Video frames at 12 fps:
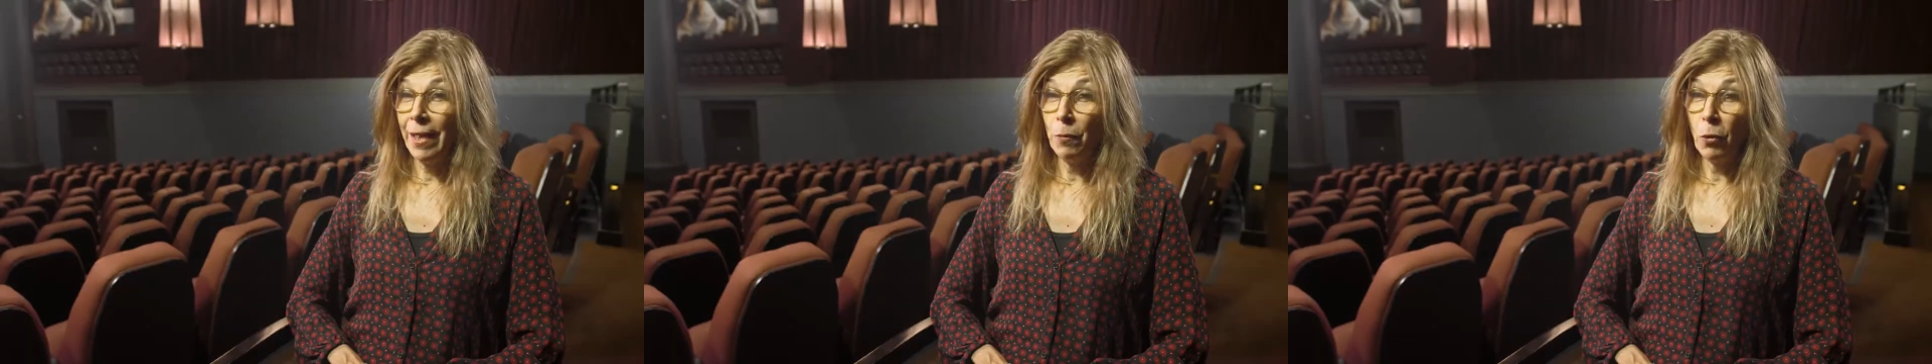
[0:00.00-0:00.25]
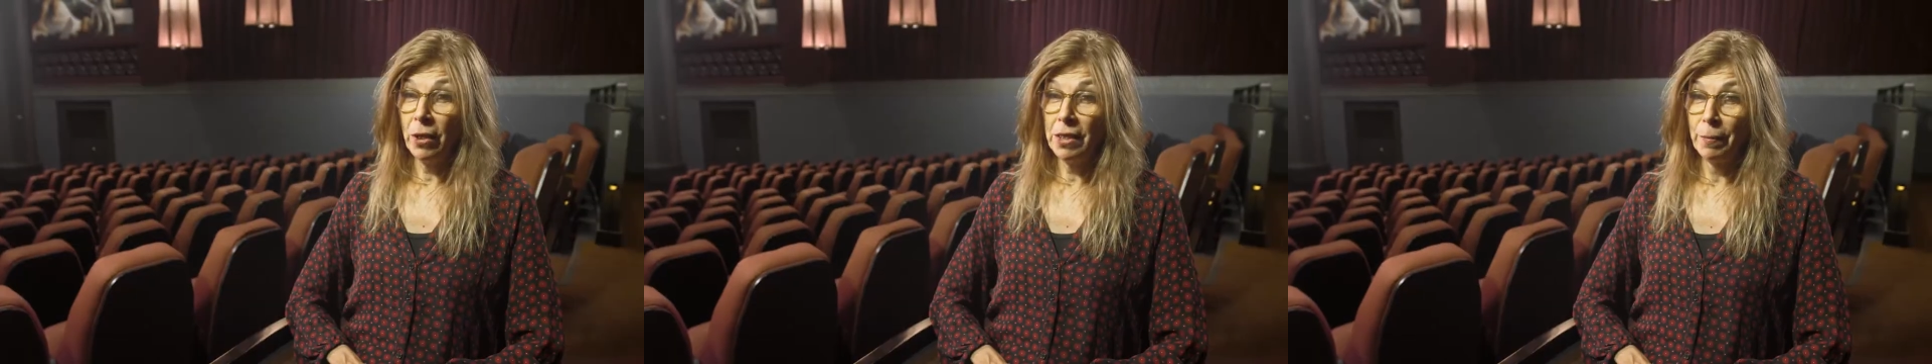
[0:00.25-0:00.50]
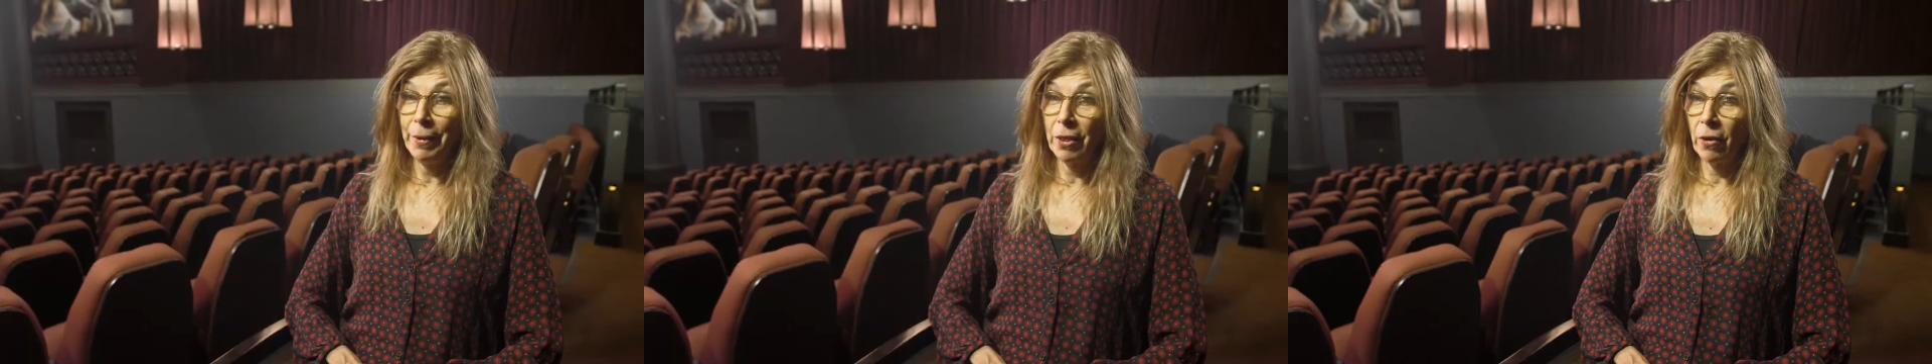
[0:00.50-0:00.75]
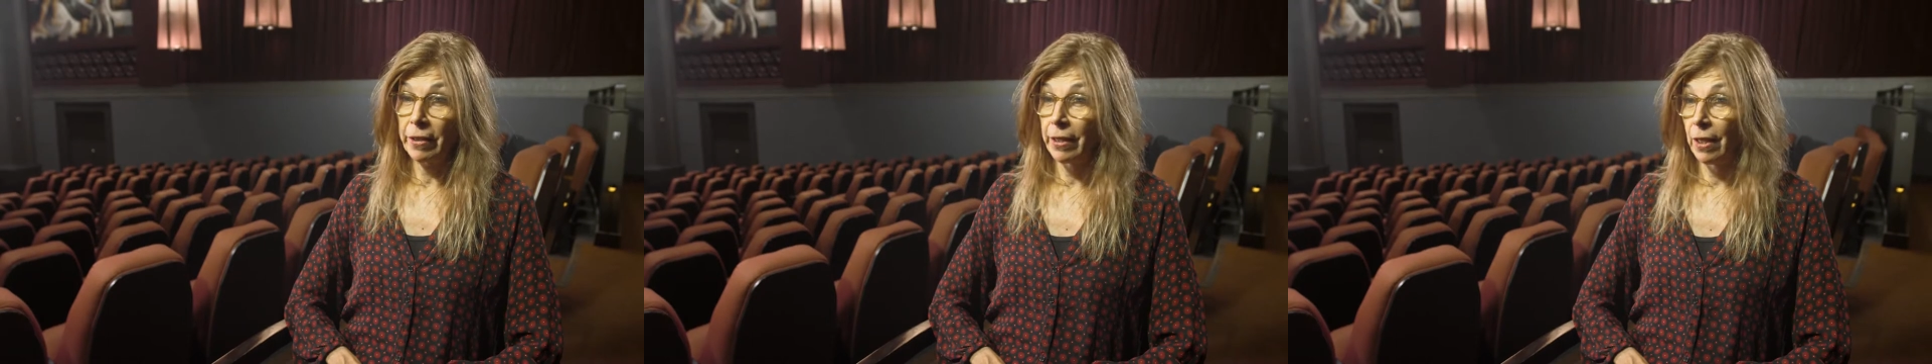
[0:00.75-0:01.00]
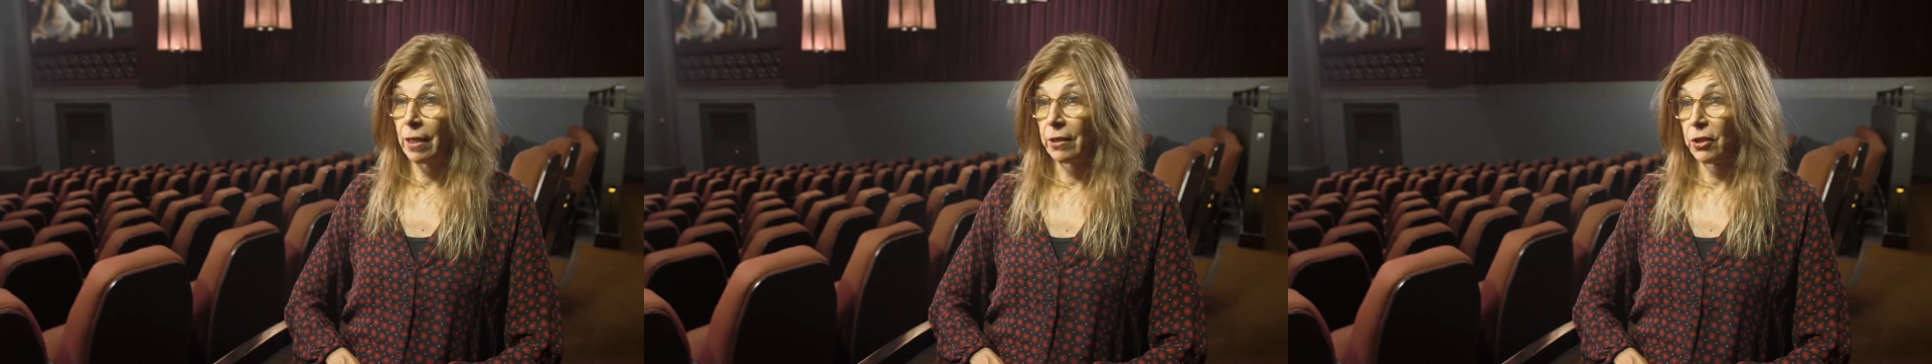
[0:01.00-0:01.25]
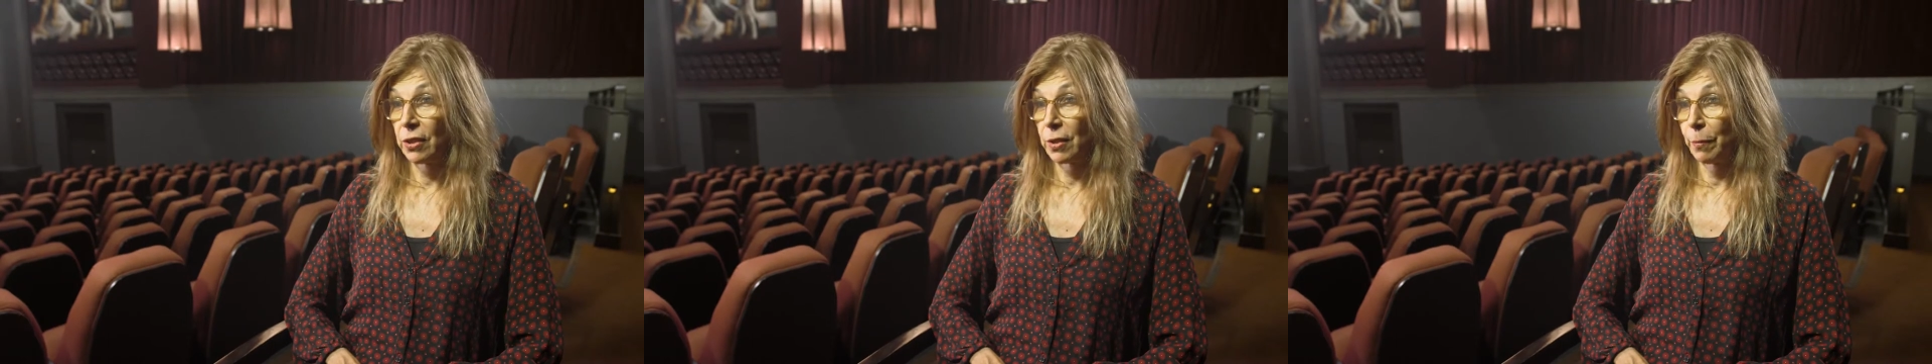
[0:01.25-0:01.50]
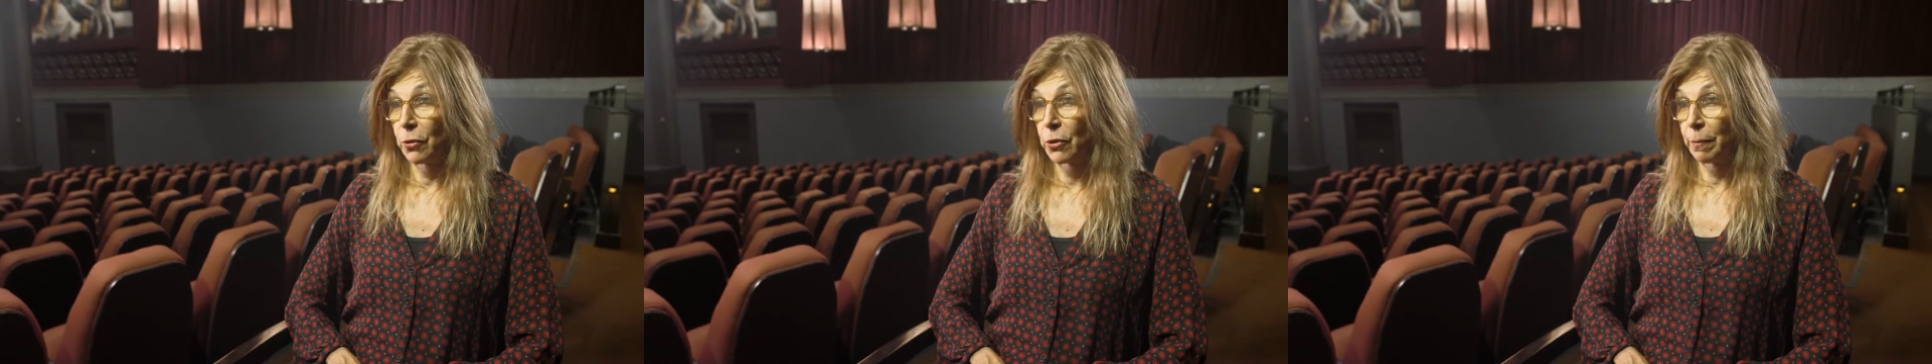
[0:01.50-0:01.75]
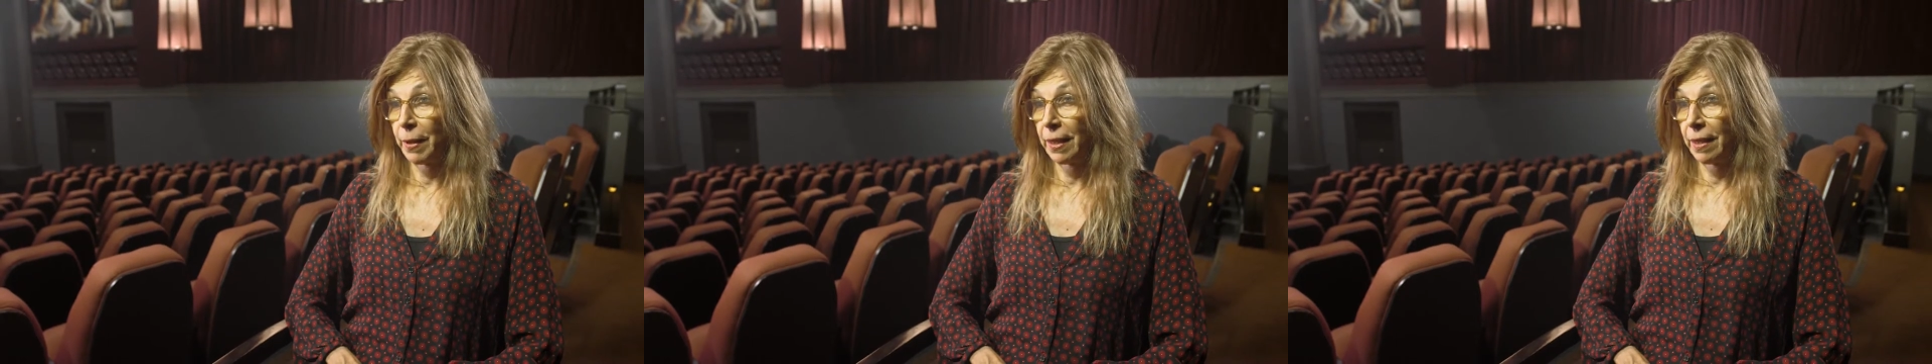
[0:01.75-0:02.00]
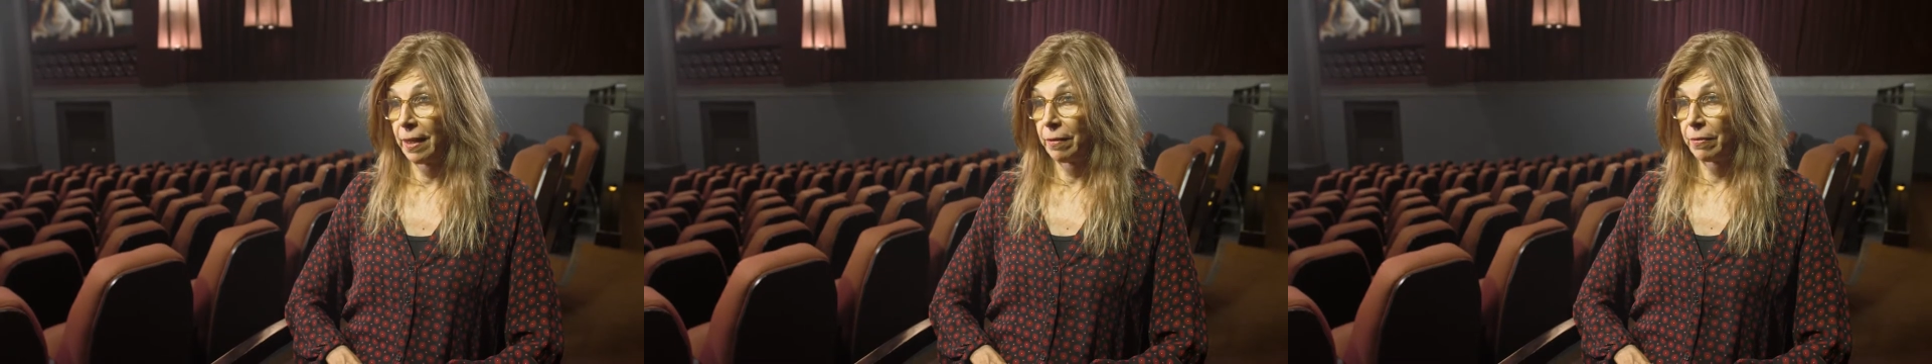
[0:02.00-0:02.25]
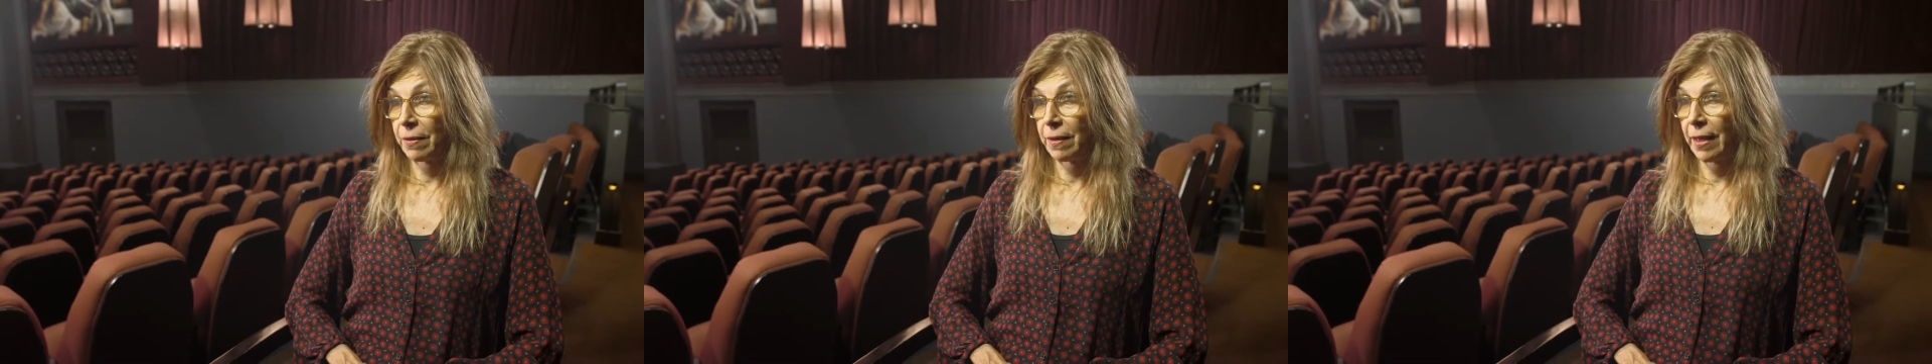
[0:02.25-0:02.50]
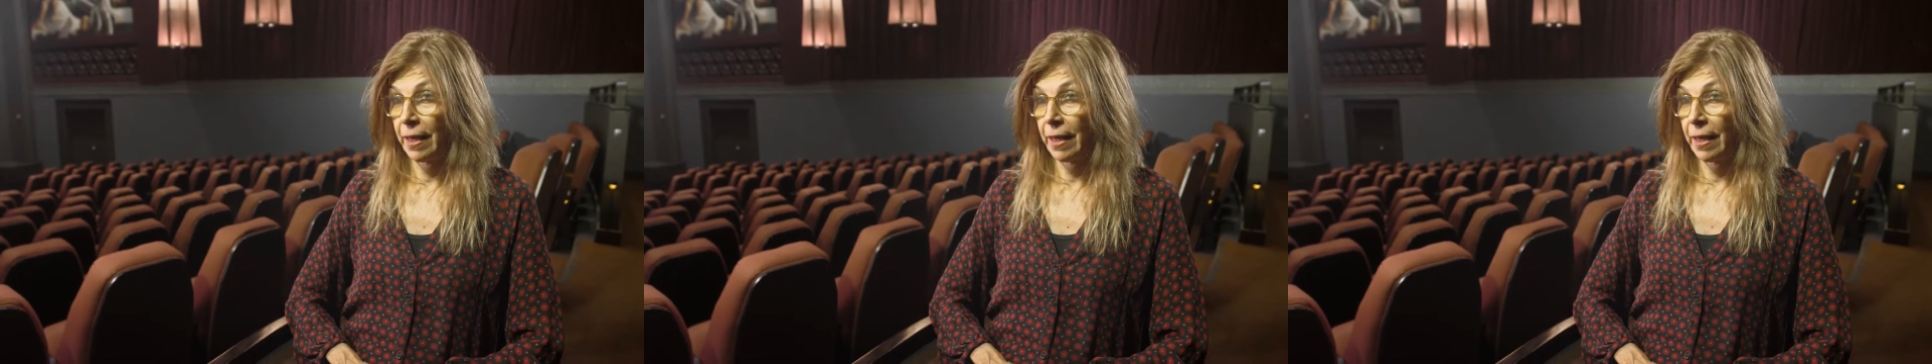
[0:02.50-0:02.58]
had wanted to be an archaeologist most of my life,